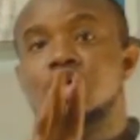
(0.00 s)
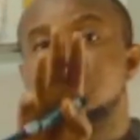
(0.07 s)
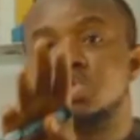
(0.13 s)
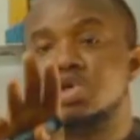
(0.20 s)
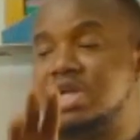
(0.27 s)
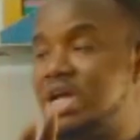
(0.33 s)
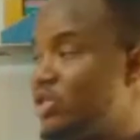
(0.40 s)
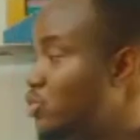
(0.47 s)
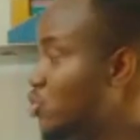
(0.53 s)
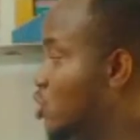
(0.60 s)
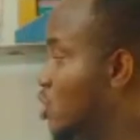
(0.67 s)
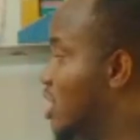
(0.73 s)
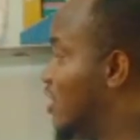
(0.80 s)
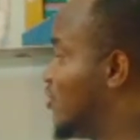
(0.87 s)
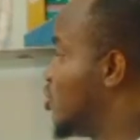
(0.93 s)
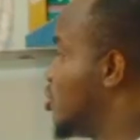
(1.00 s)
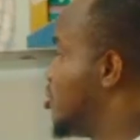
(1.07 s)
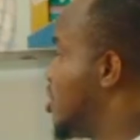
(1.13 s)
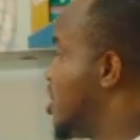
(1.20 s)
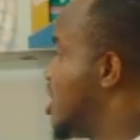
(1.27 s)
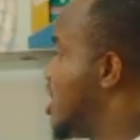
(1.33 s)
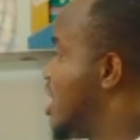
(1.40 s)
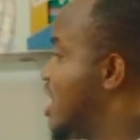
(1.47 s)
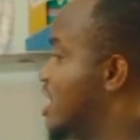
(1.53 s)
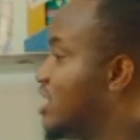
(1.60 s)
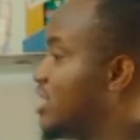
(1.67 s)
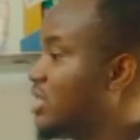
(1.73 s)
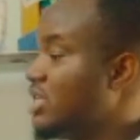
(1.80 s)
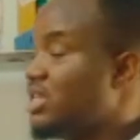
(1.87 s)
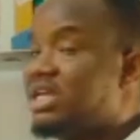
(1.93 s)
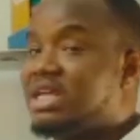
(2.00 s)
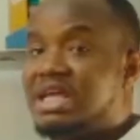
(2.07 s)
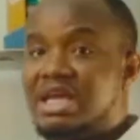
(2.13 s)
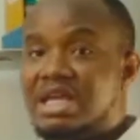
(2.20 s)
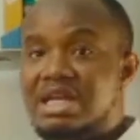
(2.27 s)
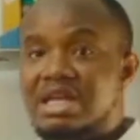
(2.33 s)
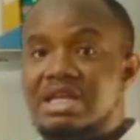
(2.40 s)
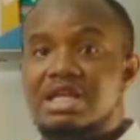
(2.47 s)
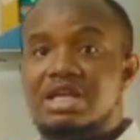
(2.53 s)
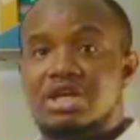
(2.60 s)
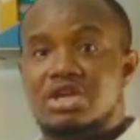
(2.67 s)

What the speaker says: so that you don't have to pay anything again,